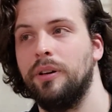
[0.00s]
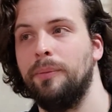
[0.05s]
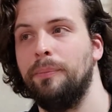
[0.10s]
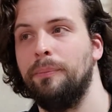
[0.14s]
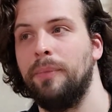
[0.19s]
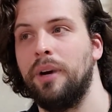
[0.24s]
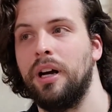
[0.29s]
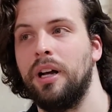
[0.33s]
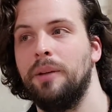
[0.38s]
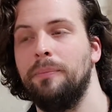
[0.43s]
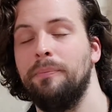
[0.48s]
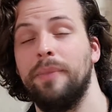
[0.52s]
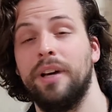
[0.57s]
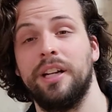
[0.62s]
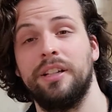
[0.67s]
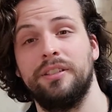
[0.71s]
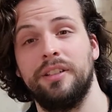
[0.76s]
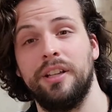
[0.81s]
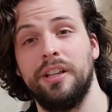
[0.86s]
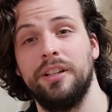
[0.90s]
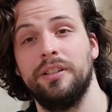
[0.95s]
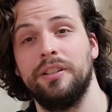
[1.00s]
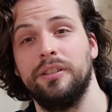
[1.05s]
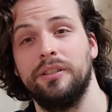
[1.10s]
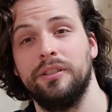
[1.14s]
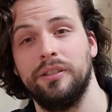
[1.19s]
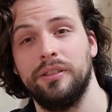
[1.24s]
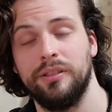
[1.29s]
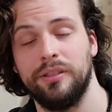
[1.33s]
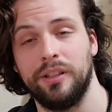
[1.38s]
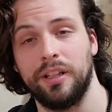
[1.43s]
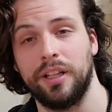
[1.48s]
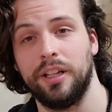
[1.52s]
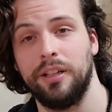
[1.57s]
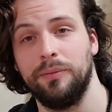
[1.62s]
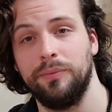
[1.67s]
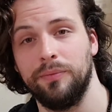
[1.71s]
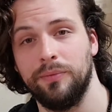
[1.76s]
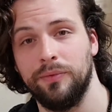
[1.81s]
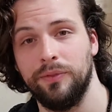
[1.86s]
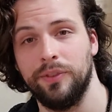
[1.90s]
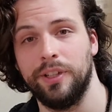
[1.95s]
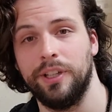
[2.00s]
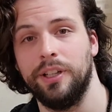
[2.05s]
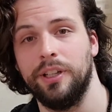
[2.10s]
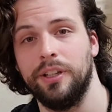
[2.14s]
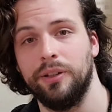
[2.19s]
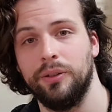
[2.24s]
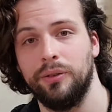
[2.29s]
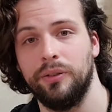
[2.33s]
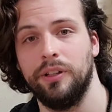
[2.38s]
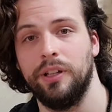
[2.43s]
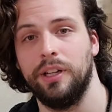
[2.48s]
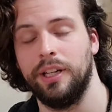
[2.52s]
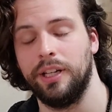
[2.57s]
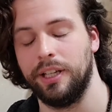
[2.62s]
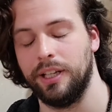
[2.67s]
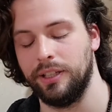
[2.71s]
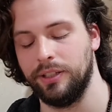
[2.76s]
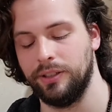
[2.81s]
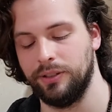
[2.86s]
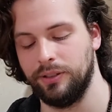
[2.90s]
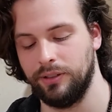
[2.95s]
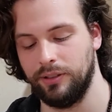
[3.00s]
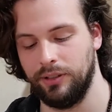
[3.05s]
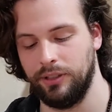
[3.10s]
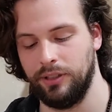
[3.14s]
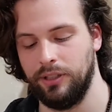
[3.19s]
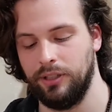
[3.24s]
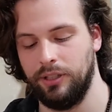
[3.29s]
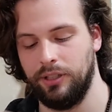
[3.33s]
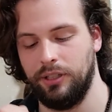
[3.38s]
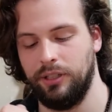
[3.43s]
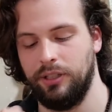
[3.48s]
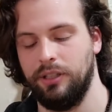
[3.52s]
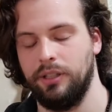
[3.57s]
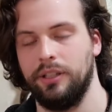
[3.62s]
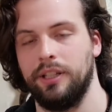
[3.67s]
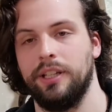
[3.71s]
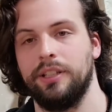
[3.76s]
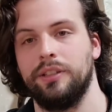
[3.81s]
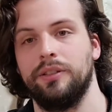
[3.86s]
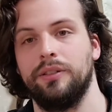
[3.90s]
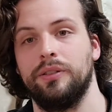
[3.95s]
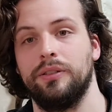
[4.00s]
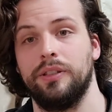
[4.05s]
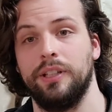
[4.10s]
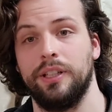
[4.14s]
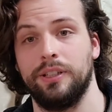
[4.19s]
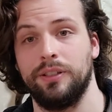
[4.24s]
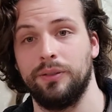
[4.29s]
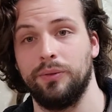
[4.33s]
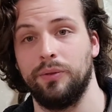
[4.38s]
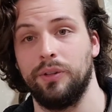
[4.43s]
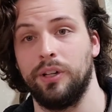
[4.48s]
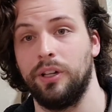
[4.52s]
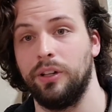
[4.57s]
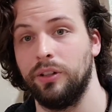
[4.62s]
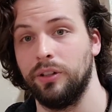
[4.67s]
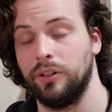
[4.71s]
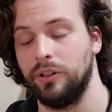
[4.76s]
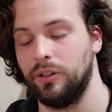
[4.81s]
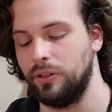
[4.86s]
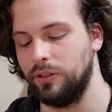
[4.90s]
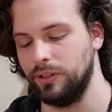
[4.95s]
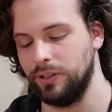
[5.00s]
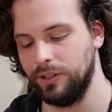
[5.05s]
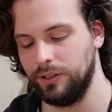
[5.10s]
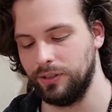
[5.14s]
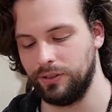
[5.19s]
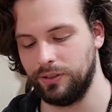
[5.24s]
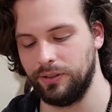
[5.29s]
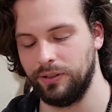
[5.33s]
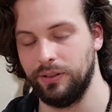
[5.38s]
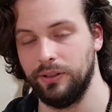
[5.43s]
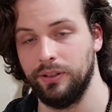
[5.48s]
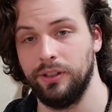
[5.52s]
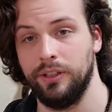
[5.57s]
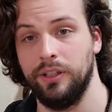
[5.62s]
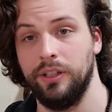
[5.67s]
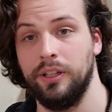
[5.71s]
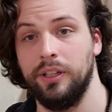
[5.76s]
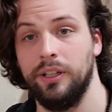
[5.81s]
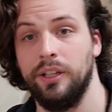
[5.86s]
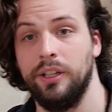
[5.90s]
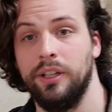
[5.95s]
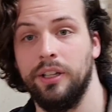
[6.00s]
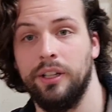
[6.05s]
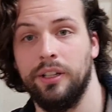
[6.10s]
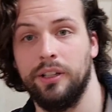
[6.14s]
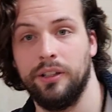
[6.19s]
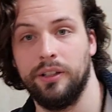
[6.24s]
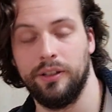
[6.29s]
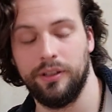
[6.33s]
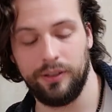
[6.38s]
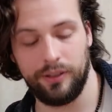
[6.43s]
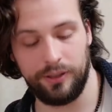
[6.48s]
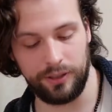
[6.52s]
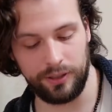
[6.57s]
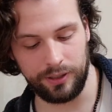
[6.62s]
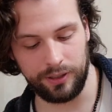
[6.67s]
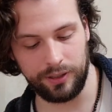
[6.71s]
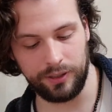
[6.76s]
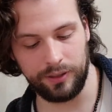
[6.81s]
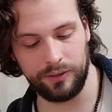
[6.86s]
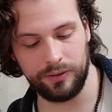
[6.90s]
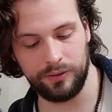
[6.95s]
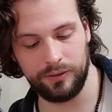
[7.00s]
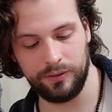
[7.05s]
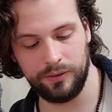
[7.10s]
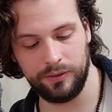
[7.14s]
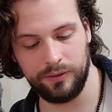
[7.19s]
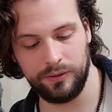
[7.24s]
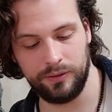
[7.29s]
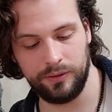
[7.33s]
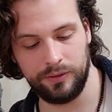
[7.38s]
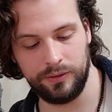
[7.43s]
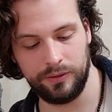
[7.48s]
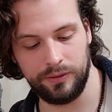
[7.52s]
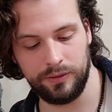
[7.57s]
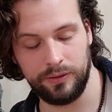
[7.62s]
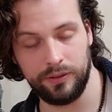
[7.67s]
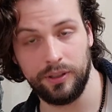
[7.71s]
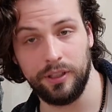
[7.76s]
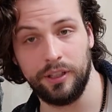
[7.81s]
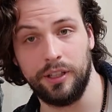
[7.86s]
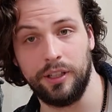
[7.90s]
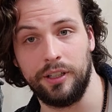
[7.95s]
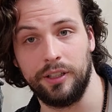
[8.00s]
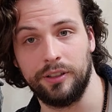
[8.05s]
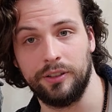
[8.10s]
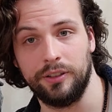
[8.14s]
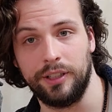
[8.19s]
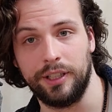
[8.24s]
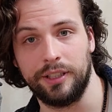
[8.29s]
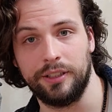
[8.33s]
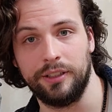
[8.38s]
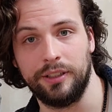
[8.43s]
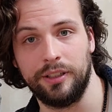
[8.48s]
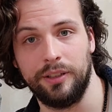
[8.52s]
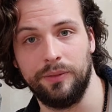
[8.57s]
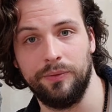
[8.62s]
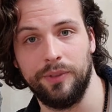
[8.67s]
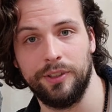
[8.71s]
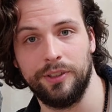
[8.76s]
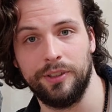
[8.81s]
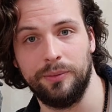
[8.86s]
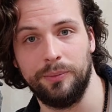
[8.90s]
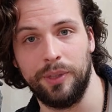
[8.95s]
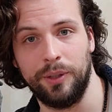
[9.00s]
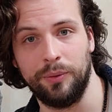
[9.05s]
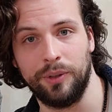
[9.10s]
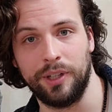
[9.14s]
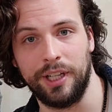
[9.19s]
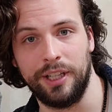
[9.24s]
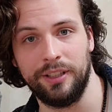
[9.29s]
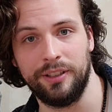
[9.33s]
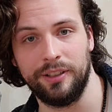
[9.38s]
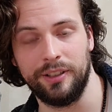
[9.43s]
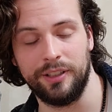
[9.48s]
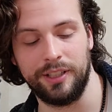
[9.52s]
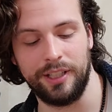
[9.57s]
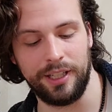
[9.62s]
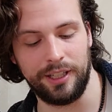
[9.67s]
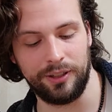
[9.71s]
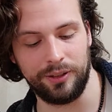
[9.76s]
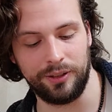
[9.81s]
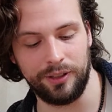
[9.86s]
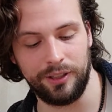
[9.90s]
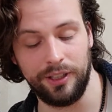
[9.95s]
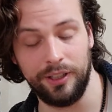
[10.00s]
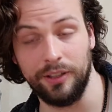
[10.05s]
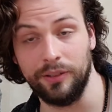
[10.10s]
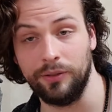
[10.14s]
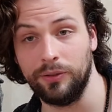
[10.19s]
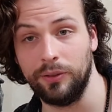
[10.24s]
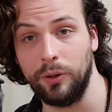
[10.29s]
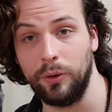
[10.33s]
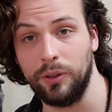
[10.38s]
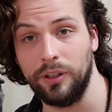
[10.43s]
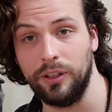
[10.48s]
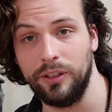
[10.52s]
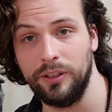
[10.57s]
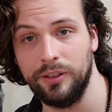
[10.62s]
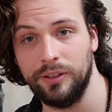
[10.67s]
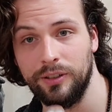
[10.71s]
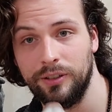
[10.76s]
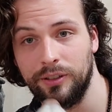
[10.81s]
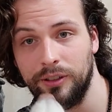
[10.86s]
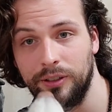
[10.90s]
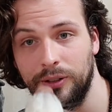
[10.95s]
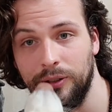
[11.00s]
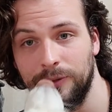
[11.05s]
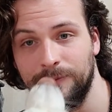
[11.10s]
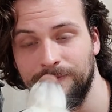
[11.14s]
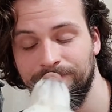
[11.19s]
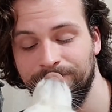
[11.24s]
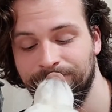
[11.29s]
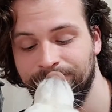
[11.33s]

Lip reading: my meditation setup video, I guess. That's what I'll call this. The dogs like to come visit me when I sit down in the floor, so